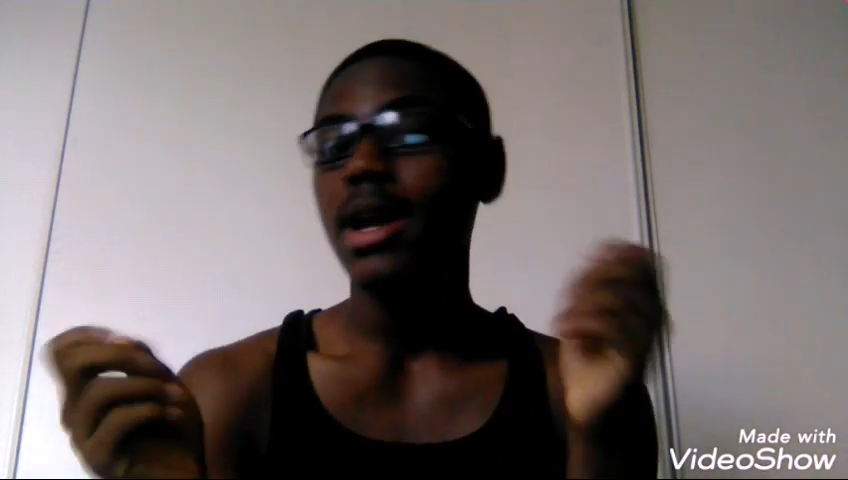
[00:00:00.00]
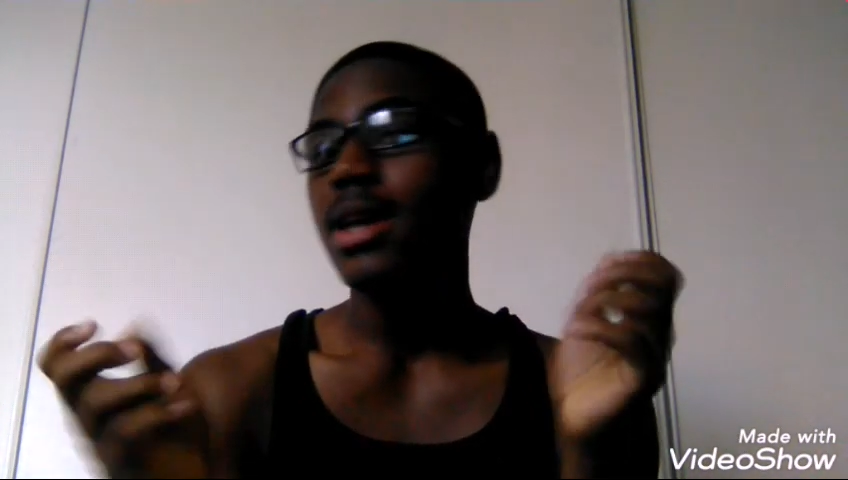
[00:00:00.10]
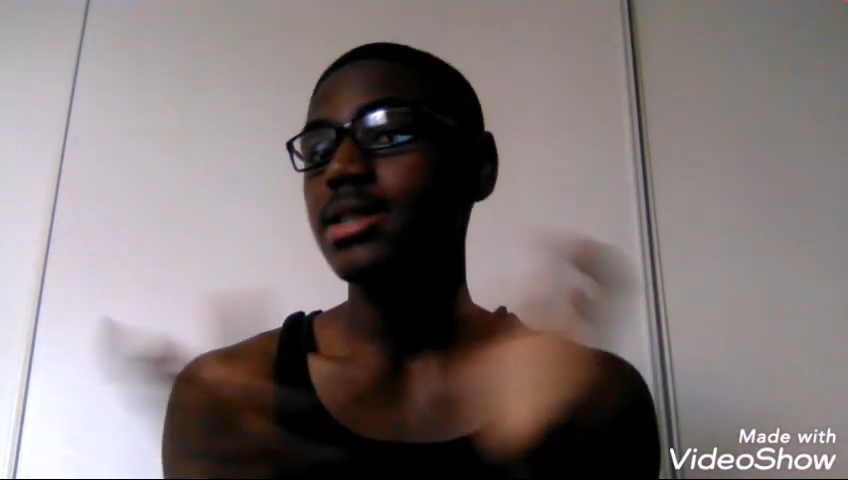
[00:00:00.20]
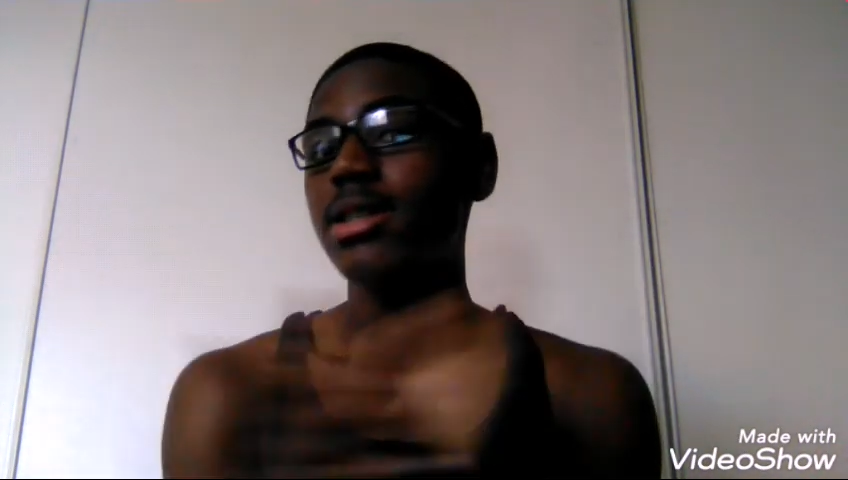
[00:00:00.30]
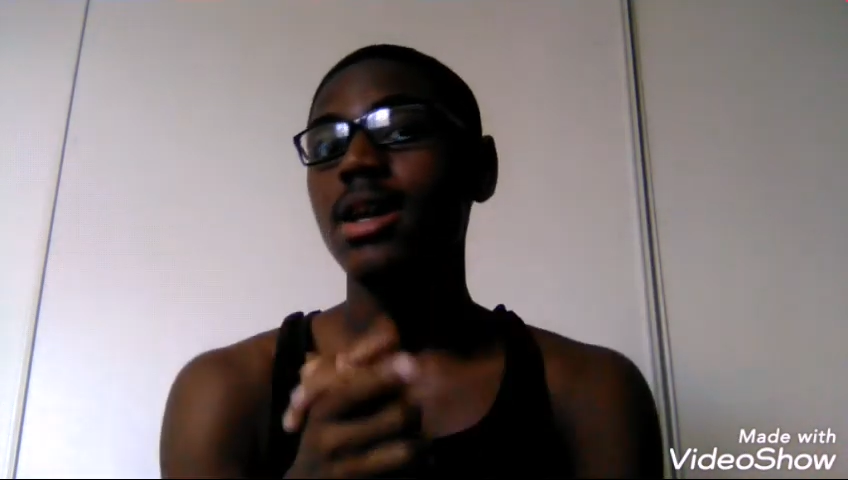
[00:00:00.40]

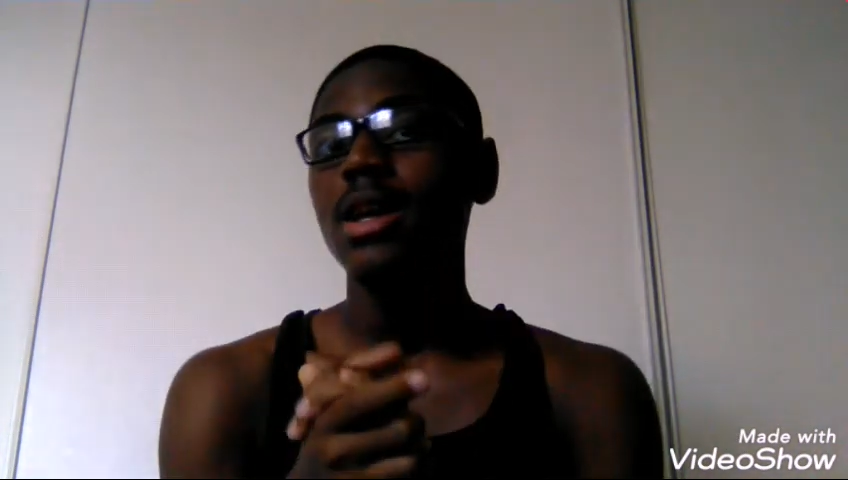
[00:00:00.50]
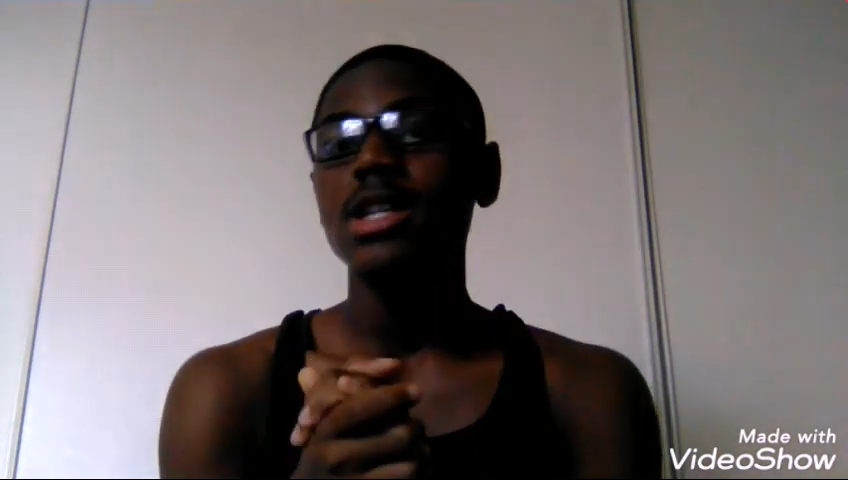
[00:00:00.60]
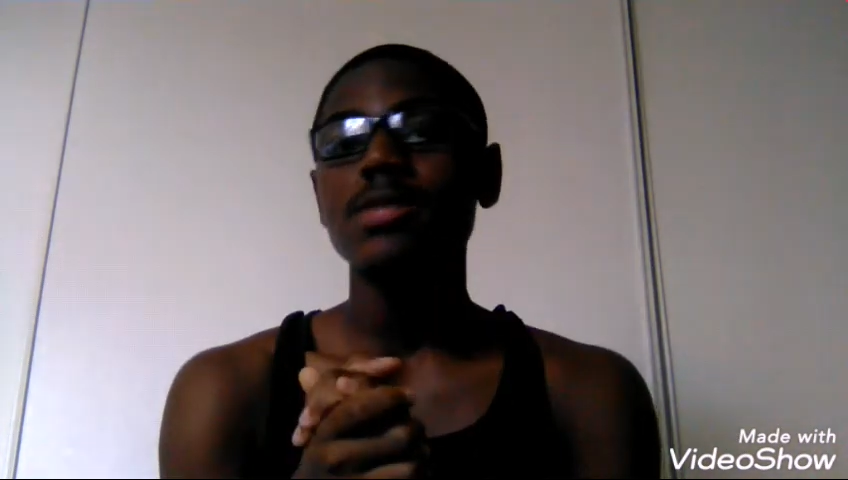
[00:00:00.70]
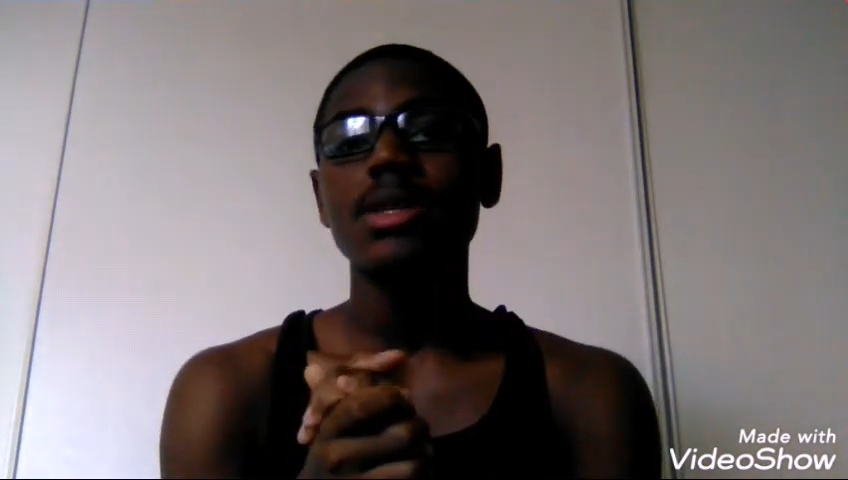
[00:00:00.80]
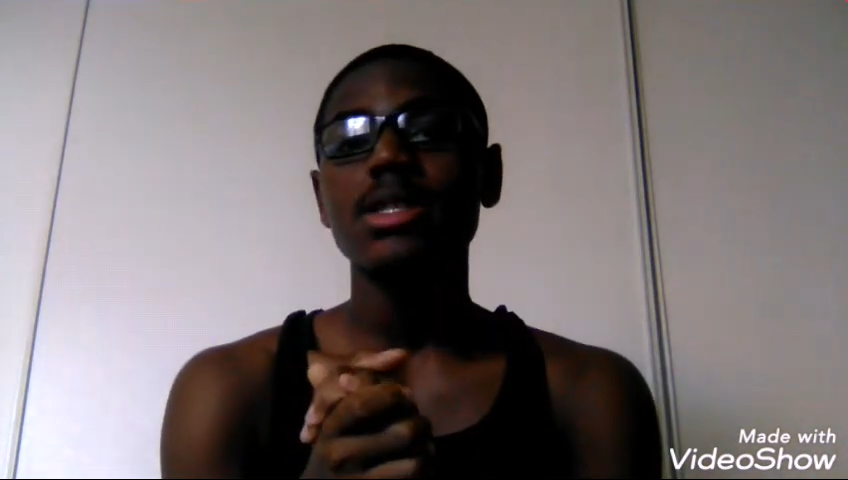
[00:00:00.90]
guys, this
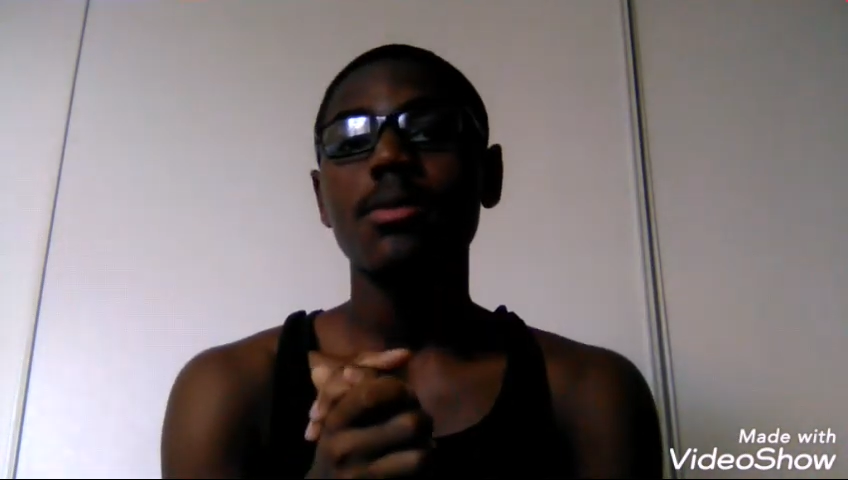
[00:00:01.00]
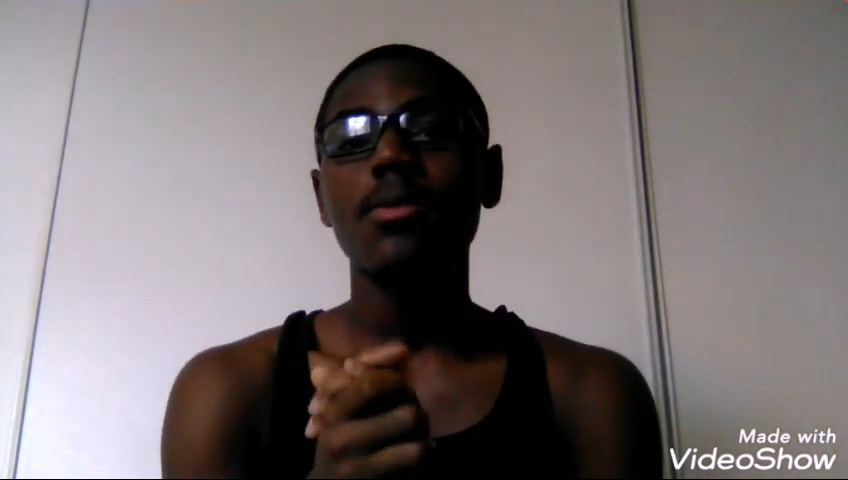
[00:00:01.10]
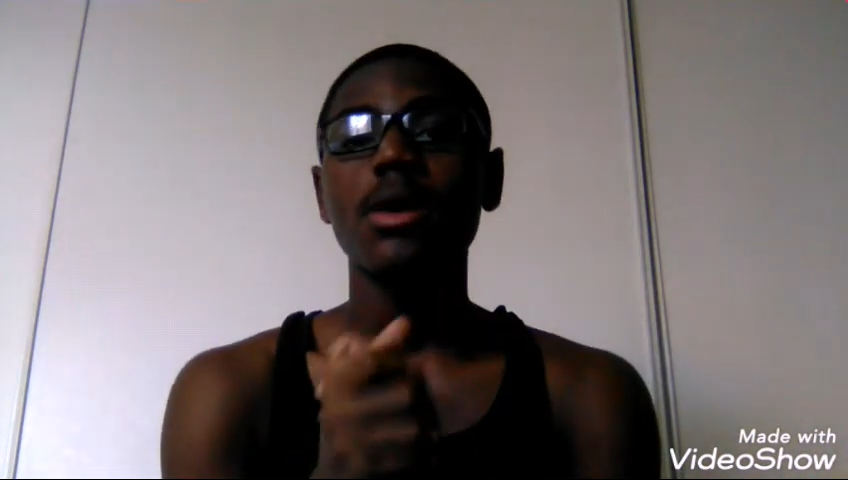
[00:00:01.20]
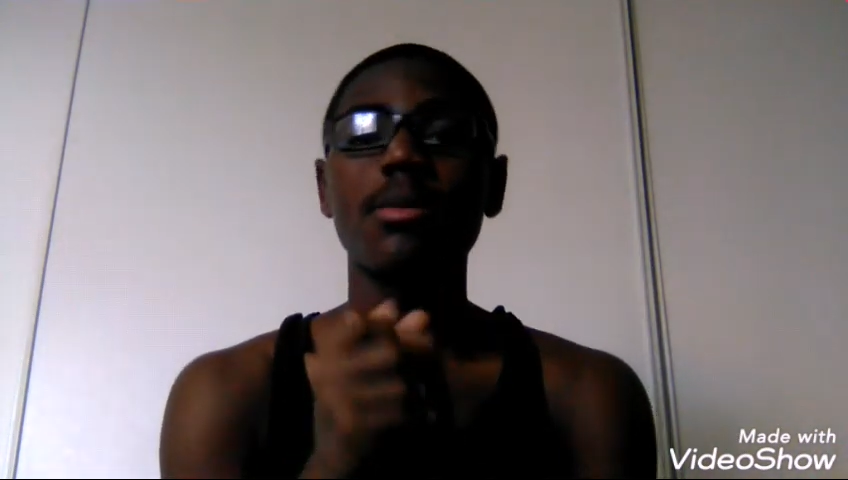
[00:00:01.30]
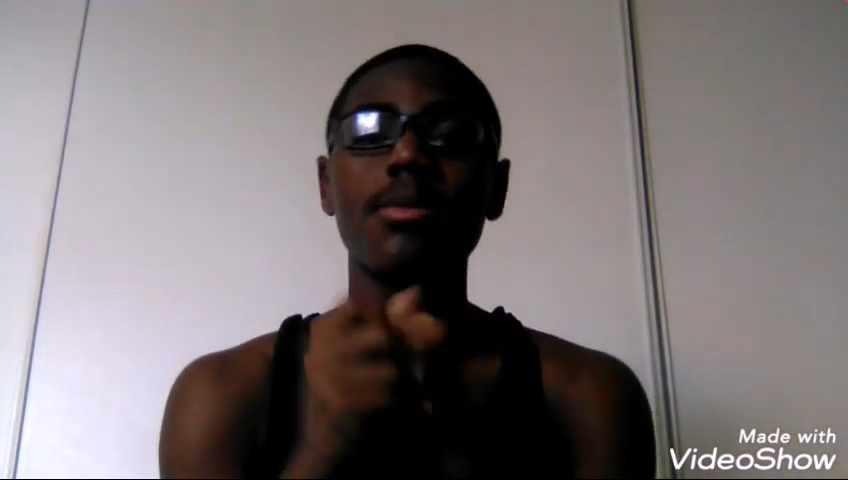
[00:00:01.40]
has been TV1.